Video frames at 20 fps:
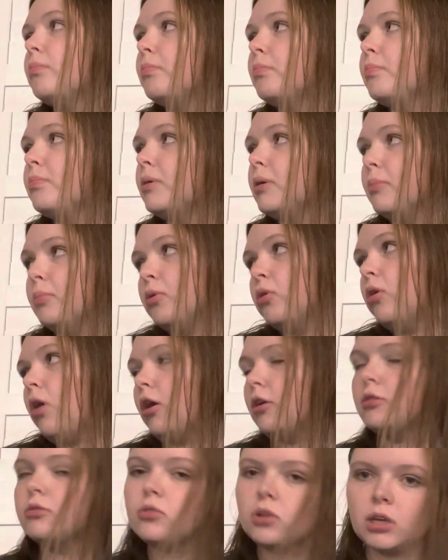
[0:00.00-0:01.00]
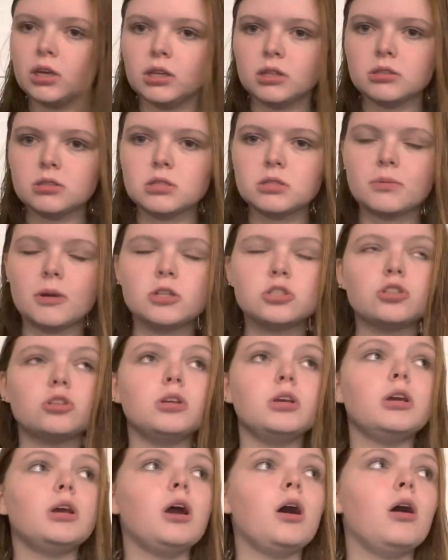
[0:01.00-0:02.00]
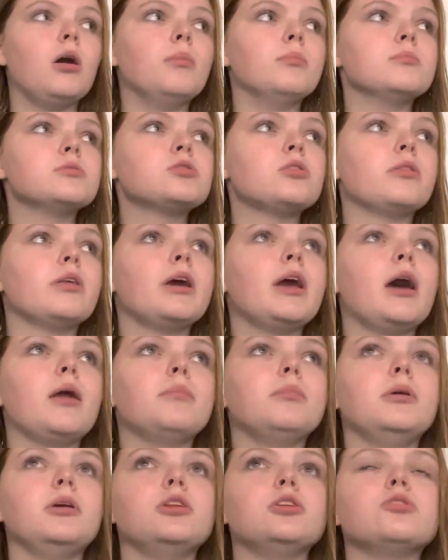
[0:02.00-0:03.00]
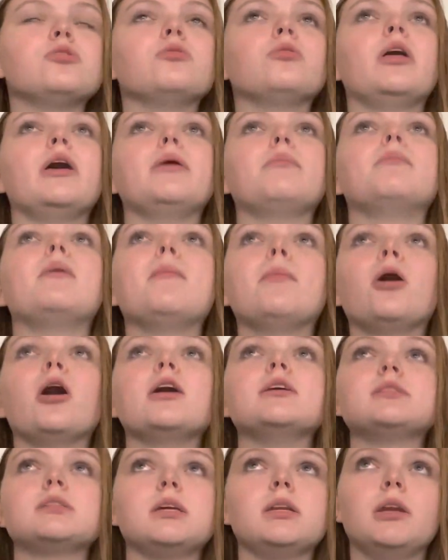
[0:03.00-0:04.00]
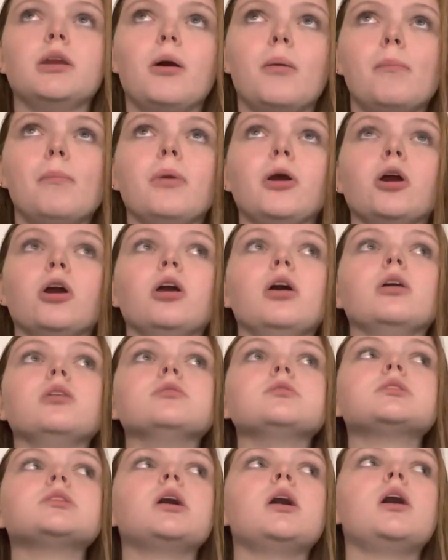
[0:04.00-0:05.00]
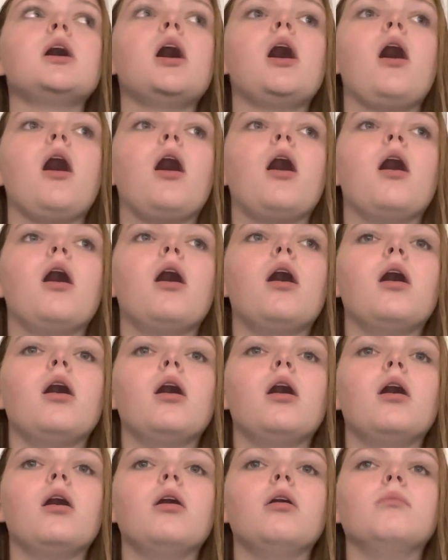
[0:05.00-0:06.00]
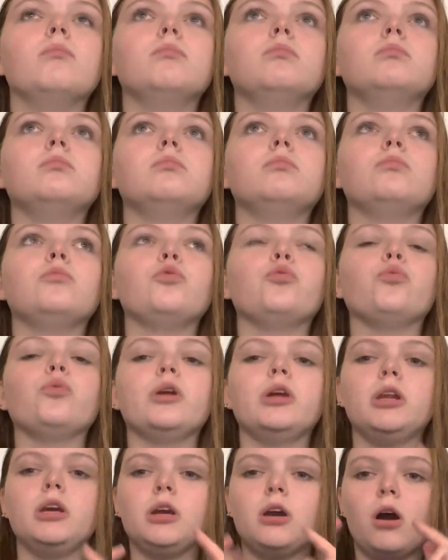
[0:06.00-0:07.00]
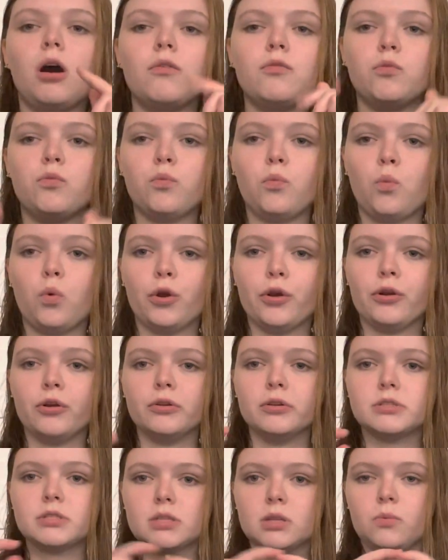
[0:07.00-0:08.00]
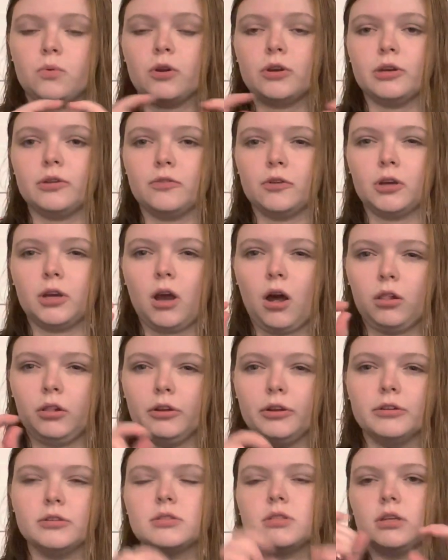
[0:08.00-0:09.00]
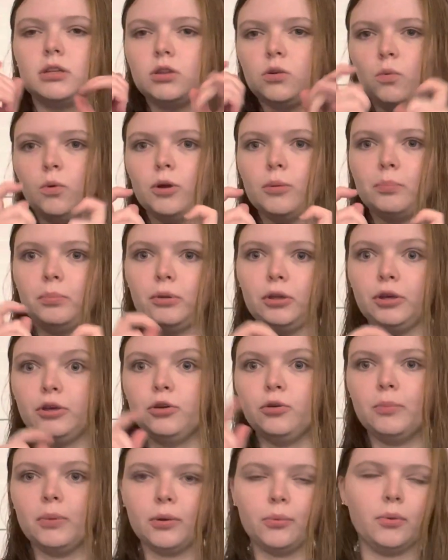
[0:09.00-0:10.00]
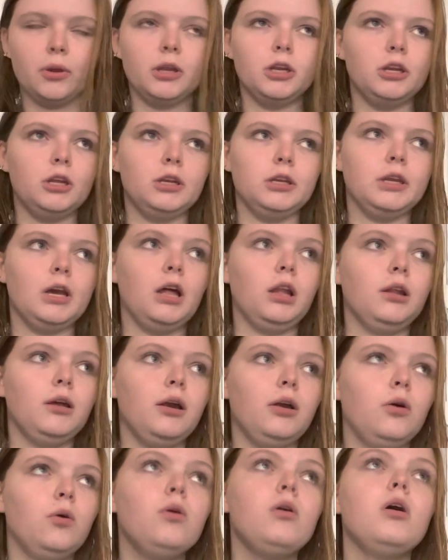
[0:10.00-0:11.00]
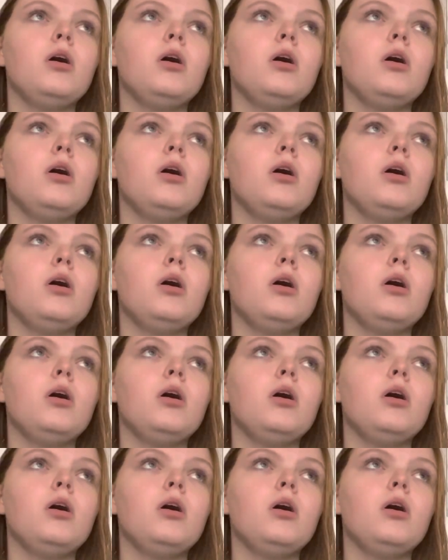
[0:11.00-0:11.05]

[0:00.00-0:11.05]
people, on kids especially. So they had me do memorizing numbers, reading off words that were in different colors, like the word blue but written in yellow.